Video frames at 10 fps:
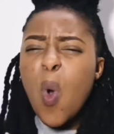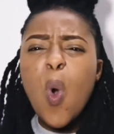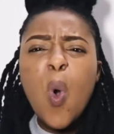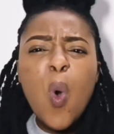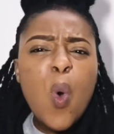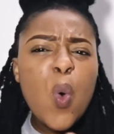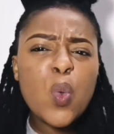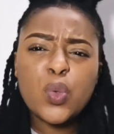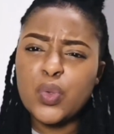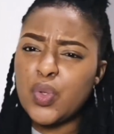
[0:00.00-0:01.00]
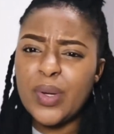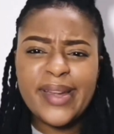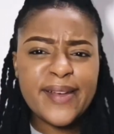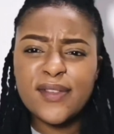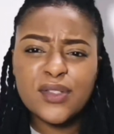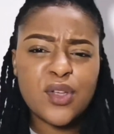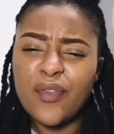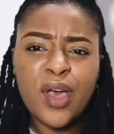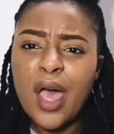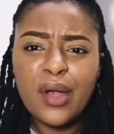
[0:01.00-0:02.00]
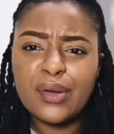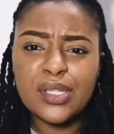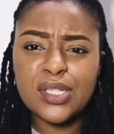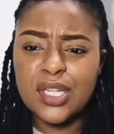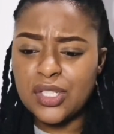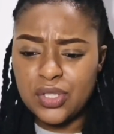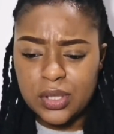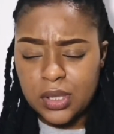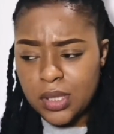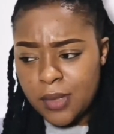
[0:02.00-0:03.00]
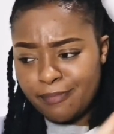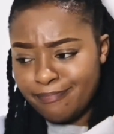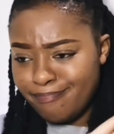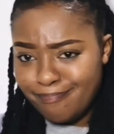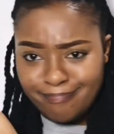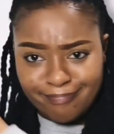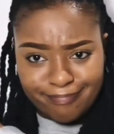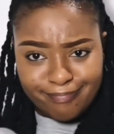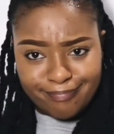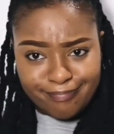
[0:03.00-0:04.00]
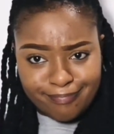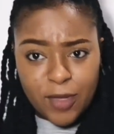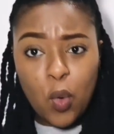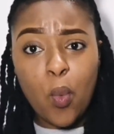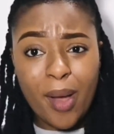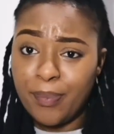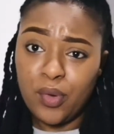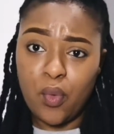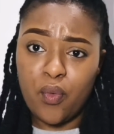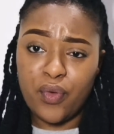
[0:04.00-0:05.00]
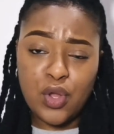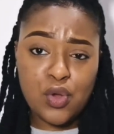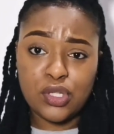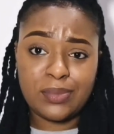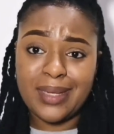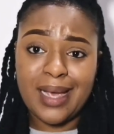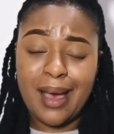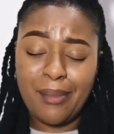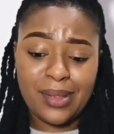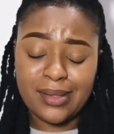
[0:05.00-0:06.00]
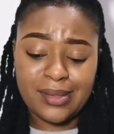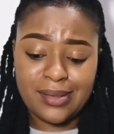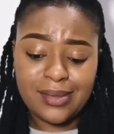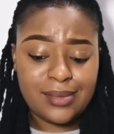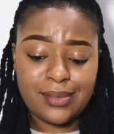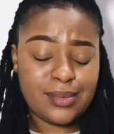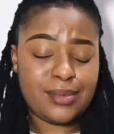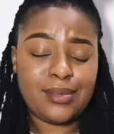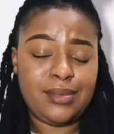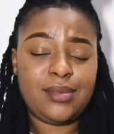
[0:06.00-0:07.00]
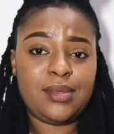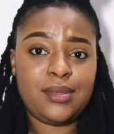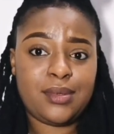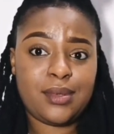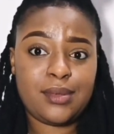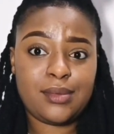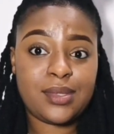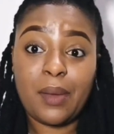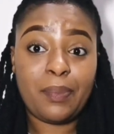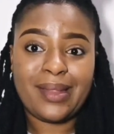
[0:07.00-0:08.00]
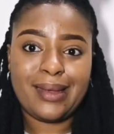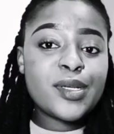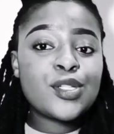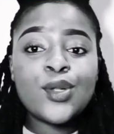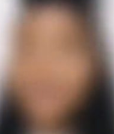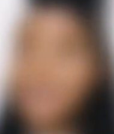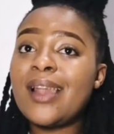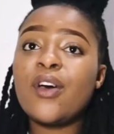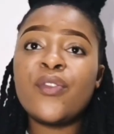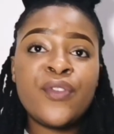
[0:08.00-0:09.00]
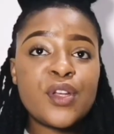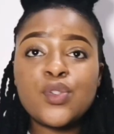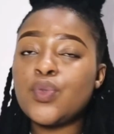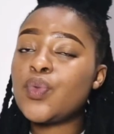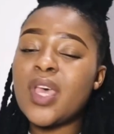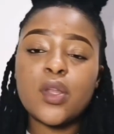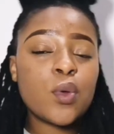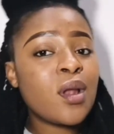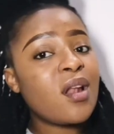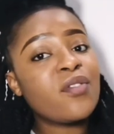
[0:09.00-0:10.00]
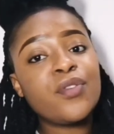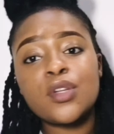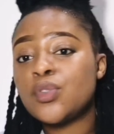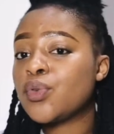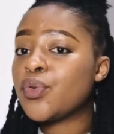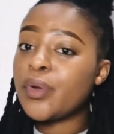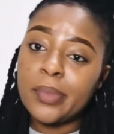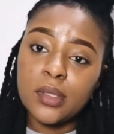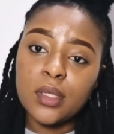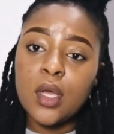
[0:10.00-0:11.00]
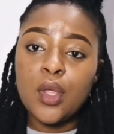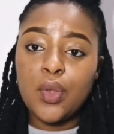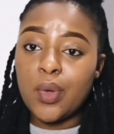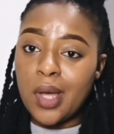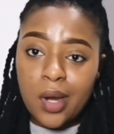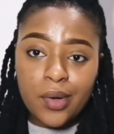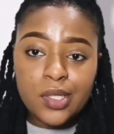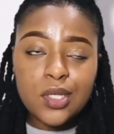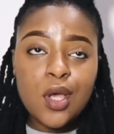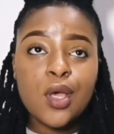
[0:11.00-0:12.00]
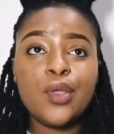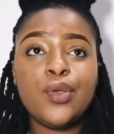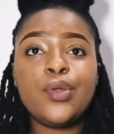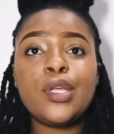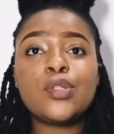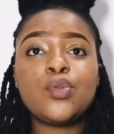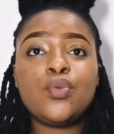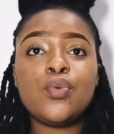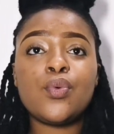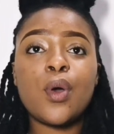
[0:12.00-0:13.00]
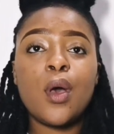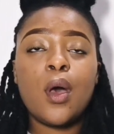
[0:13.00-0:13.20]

all your levels of courage. It can just wipe it off, and you just become this something. You must not allow fear to do that. Don't allow fear to cripple your courage. You need to